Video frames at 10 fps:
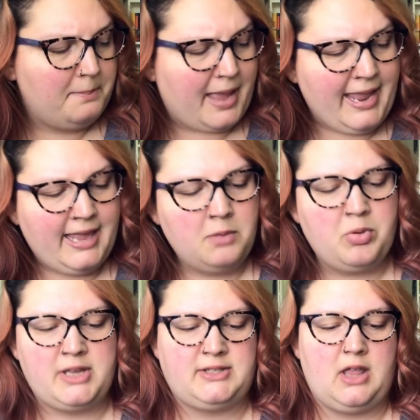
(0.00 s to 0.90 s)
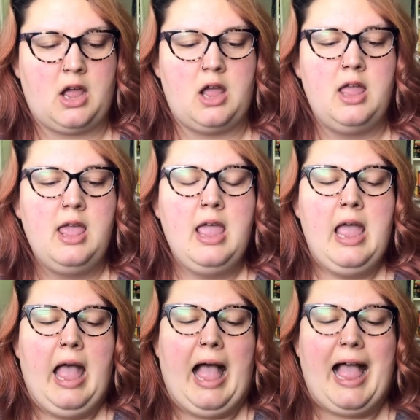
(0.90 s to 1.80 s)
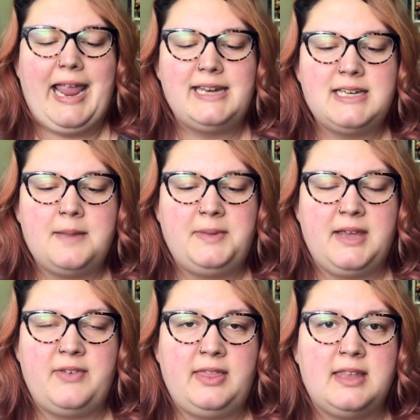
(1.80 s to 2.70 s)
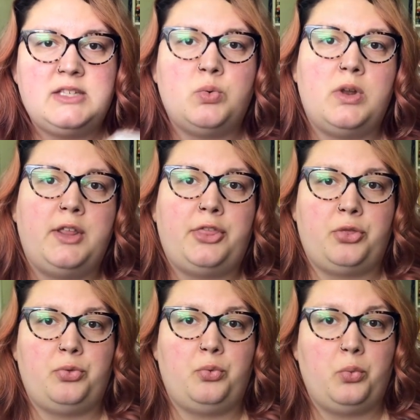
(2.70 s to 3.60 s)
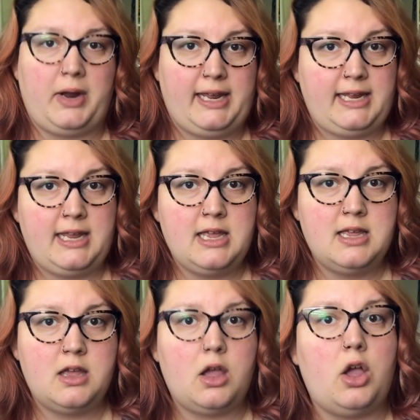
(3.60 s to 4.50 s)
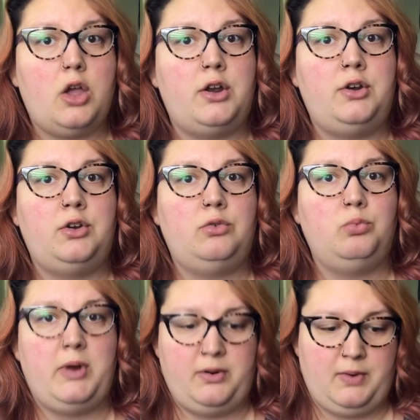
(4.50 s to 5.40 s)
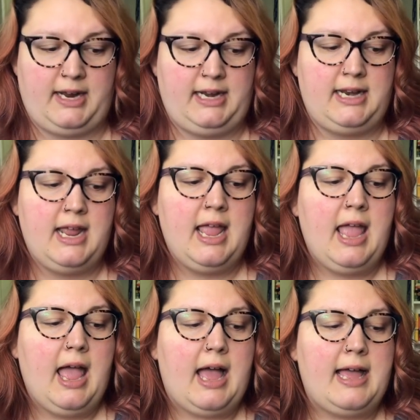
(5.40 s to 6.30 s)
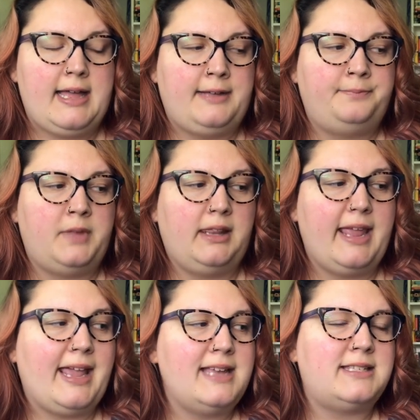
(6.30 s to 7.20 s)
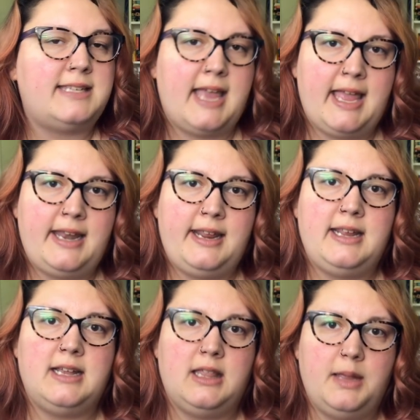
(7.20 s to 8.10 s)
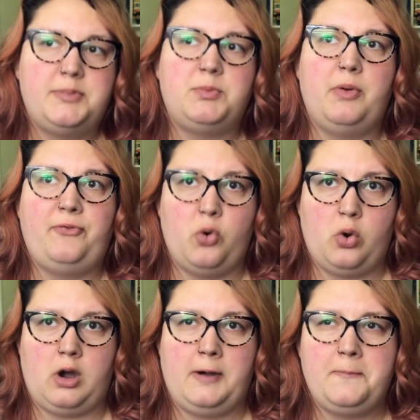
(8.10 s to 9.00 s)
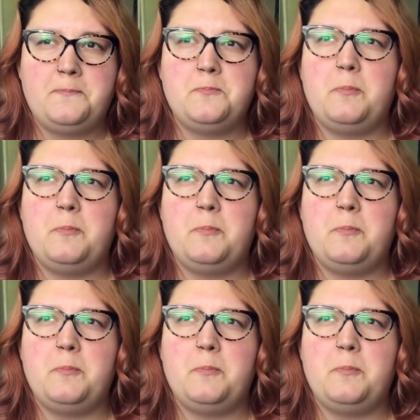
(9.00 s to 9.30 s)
by Anna Breslaw. I ended up giving this one a three on reread. Um, like I said in clips before,